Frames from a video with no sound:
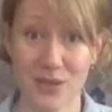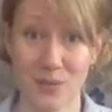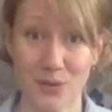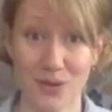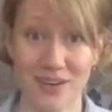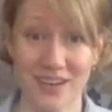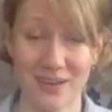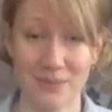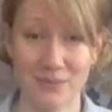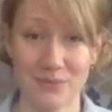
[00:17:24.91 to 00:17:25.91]

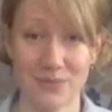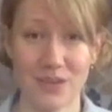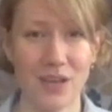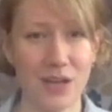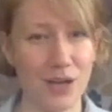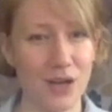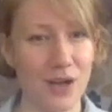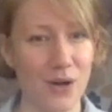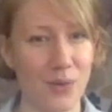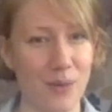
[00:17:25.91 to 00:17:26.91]
community.
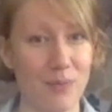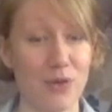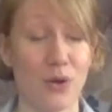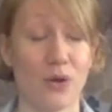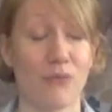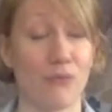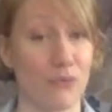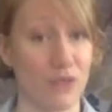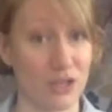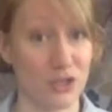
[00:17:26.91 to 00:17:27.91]
Or maybe you're
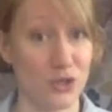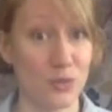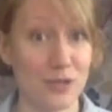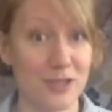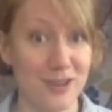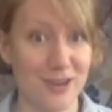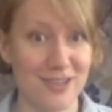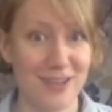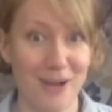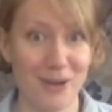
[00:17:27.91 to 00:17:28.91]
the superstar
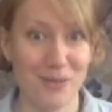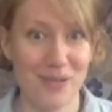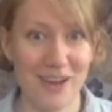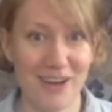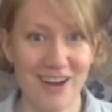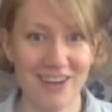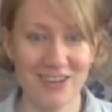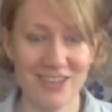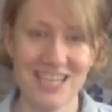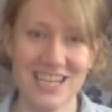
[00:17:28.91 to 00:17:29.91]
soccer player on
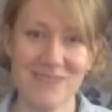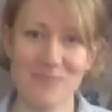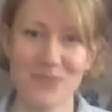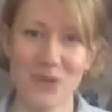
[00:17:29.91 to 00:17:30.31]
your team,